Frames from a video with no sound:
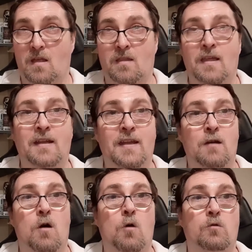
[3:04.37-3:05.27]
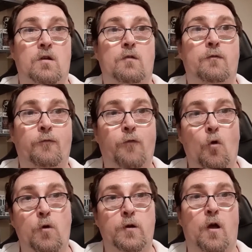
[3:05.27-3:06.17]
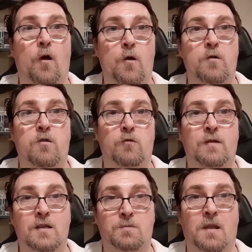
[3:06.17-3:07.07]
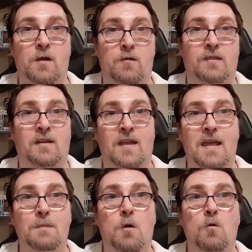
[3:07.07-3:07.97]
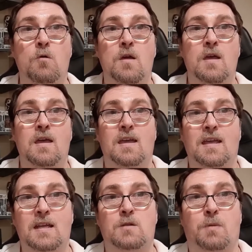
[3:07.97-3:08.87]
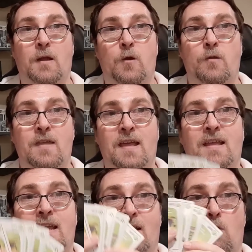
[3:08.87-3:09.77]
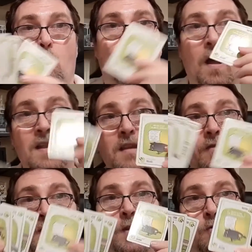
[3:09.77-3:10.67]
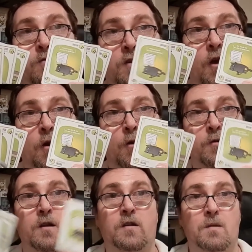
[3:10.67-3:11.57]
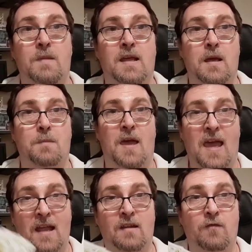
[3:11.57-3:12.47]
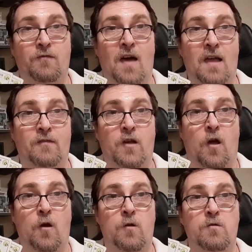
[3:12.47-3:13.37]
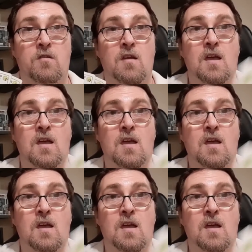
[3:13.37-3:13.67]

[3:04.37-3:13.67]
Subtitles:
They deal out 4 cards to each player at the table. Each player then gets 1 diffuse card to make up a hand of 5 cards.